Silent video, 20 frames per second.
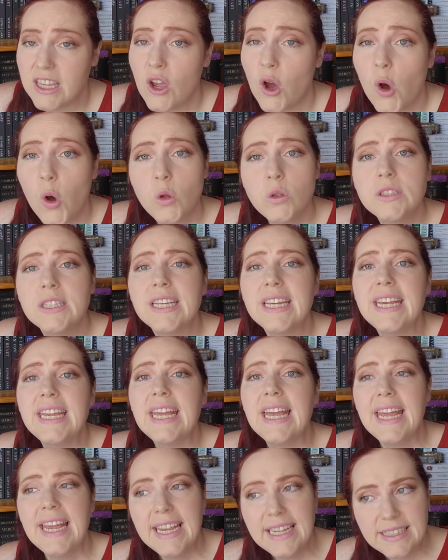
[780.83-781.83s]
The
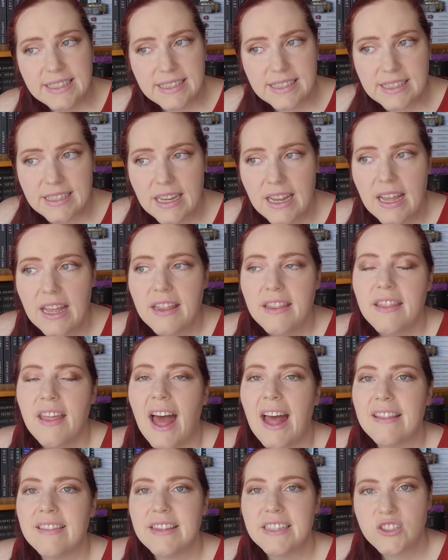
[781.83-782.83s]
only hints
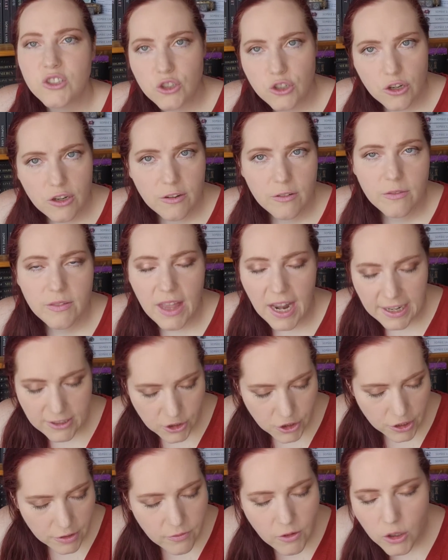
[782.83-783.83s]
that this should have, that I
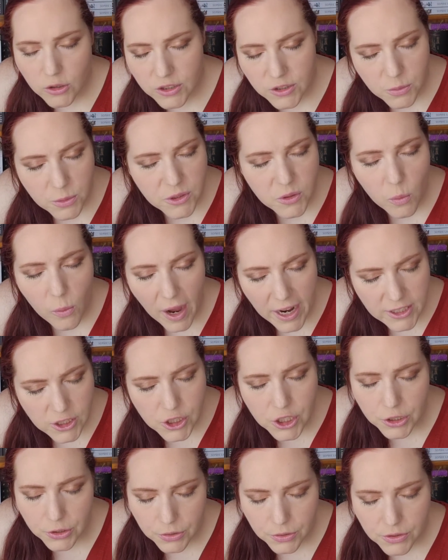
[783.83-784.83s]
should have known this was a why
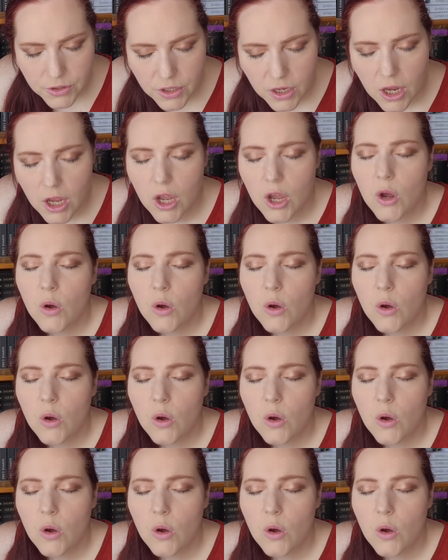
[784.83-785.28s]
choose